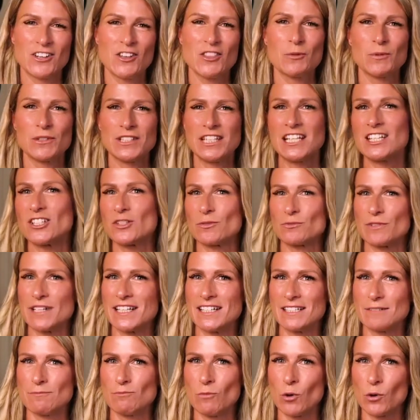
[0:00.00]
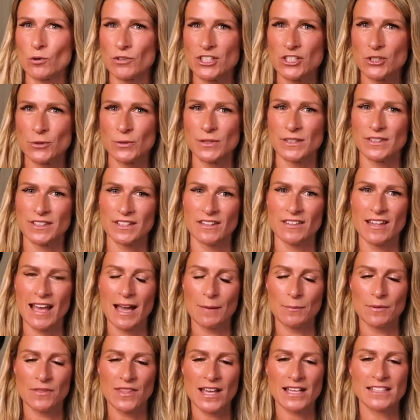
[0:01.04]
I don't think we need to read more into it than
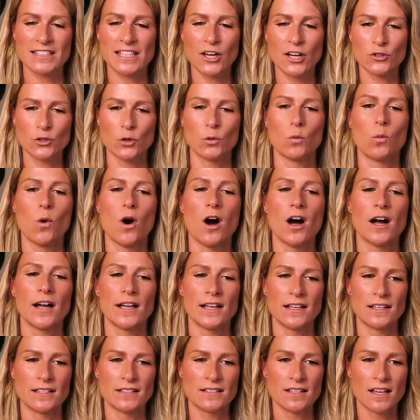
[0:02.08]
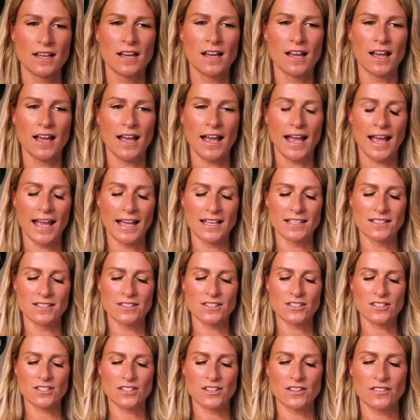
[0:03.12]
that, but that's how you're wired.
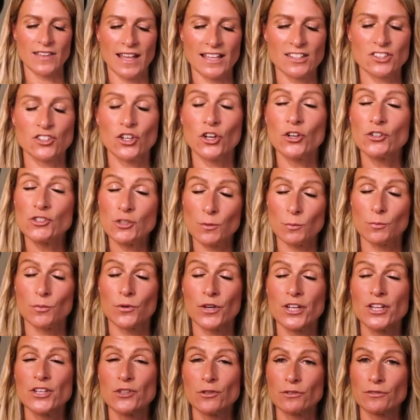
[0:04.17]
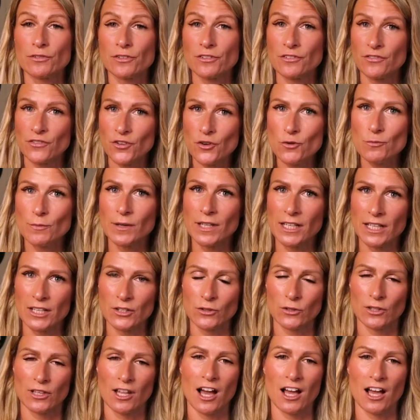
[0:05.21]
And that's going to bring you fulfillment in your